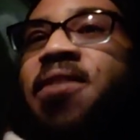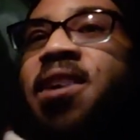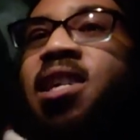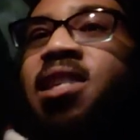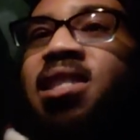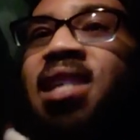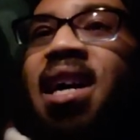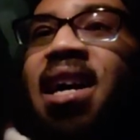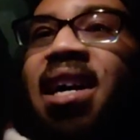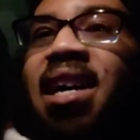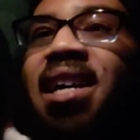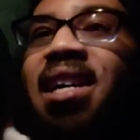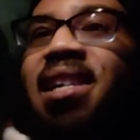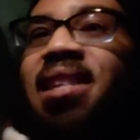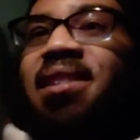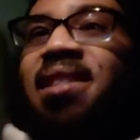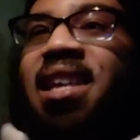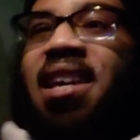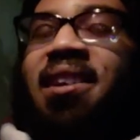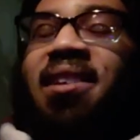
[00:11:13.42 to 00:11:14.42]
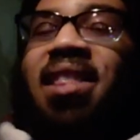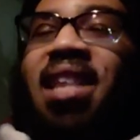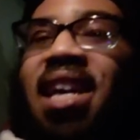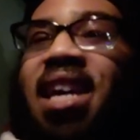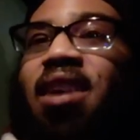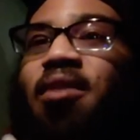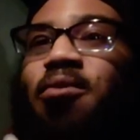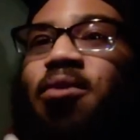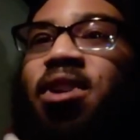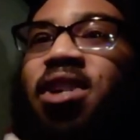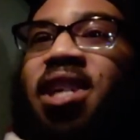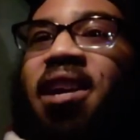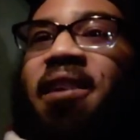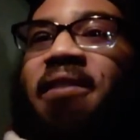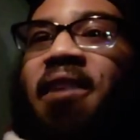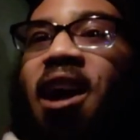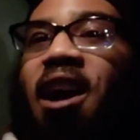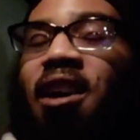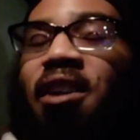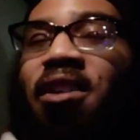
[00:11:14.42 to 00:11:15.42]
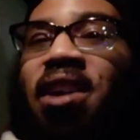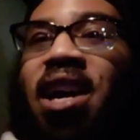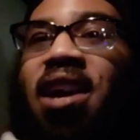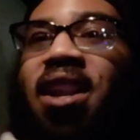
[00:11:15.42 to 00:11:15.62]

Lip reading: feel like they get really hurt